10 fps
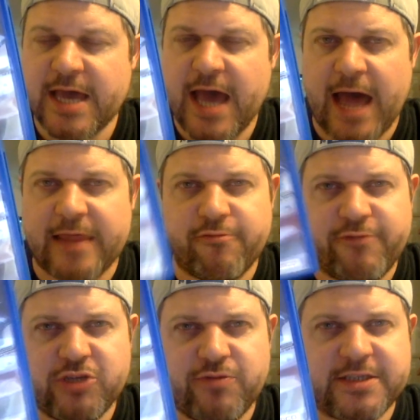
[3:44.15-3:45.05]
And the
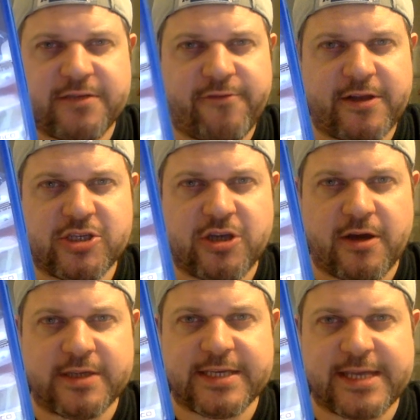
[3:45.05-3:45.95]
Ridge Racer
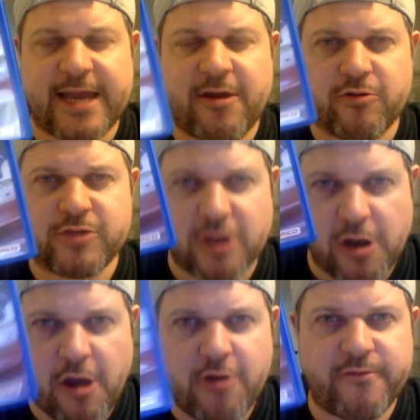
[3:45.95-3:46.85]
franchise, again, holds a
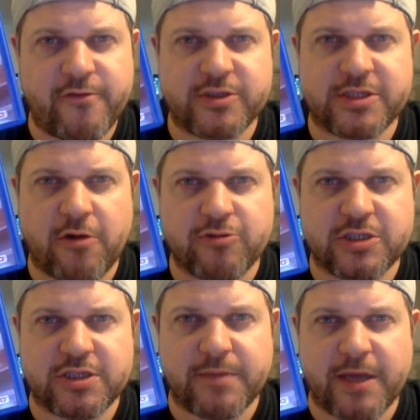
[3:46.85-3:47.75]
load of nostalgia
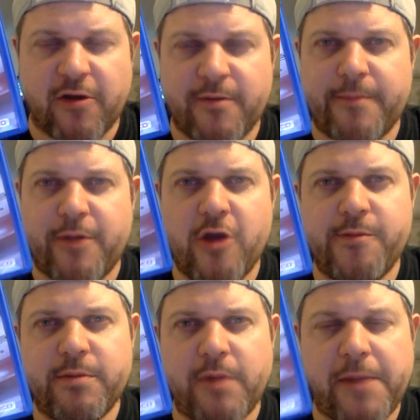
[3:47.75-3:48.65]
to me. I remember
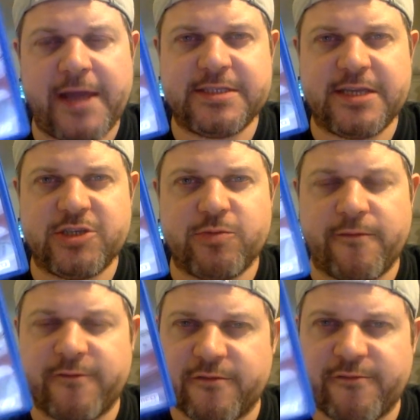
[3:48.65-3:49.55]
opening my PlayStation
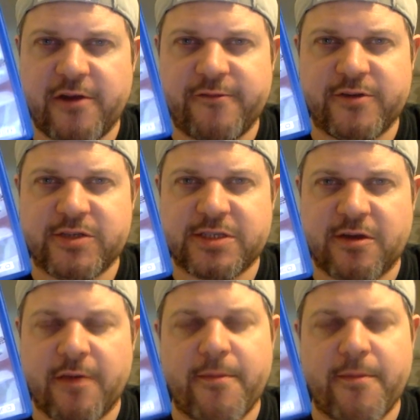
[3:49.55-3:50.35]
1 for the very first time.